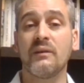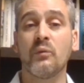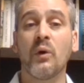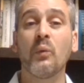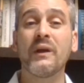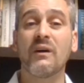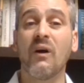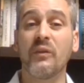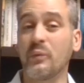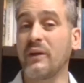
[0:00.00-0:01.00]
what we
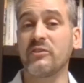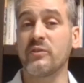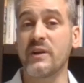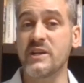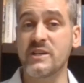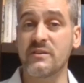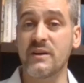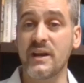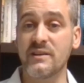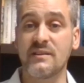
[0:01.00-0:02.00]
call the restoration
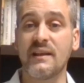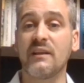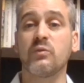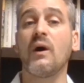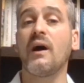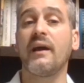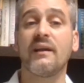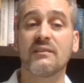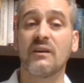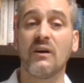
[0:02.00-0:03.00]
range, and that's why
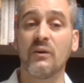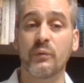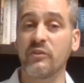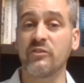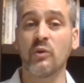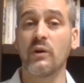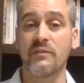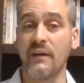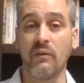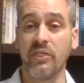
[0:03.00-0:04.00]
it's called
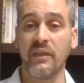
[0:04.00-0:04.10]
restorative health.